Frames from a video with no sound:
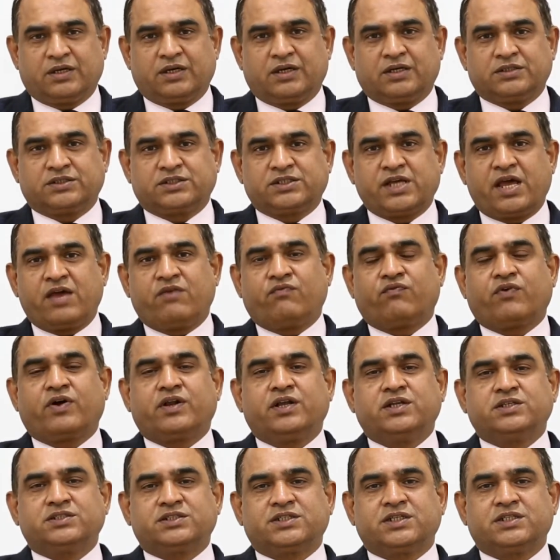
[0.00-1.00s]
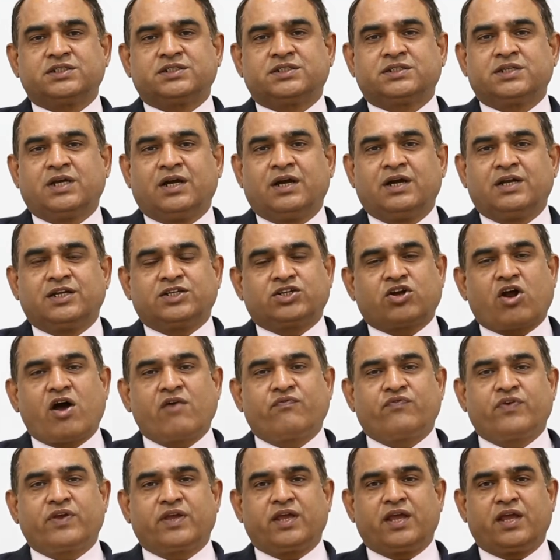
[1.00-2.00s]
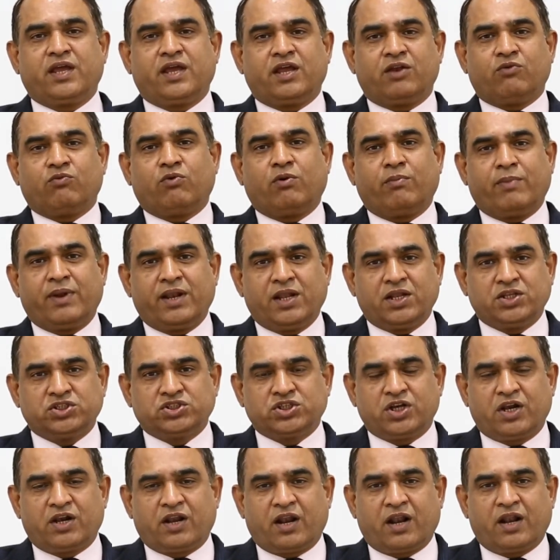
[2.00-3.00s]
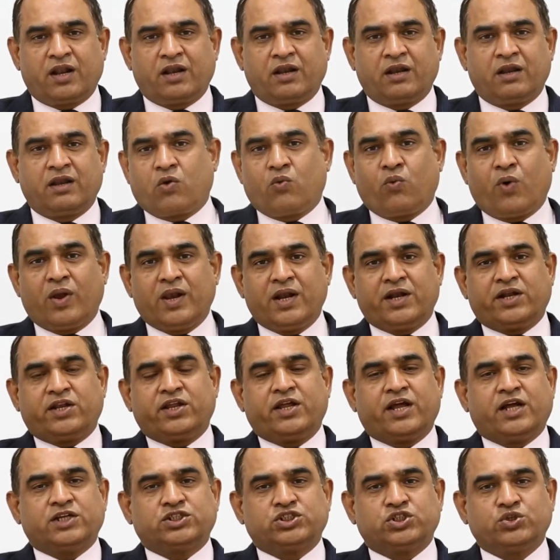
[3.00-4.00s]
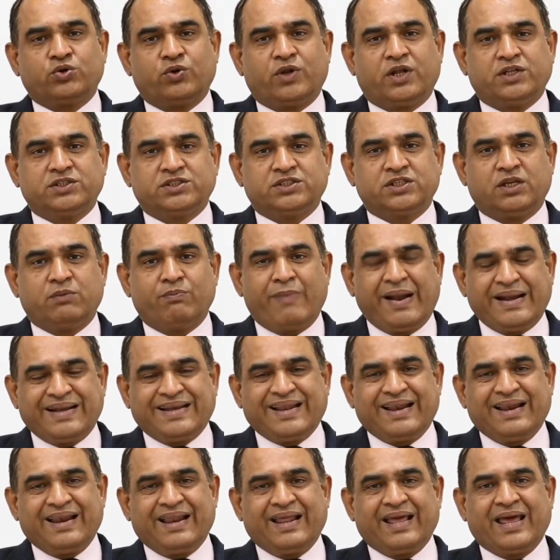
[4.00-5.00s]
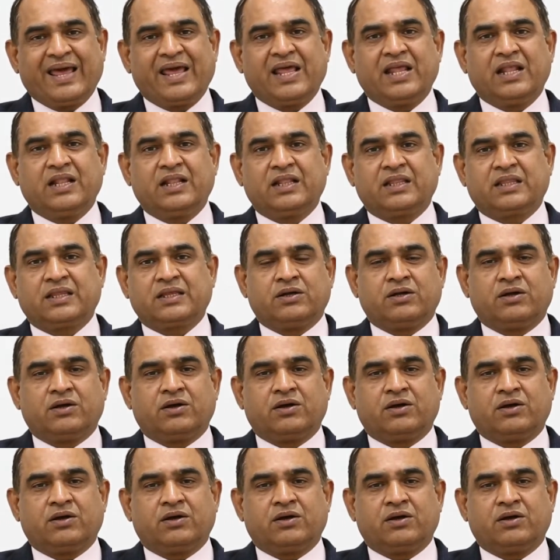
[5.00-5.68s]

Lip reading: Say for instance, trafficking in women and children, quality assurance in mental health,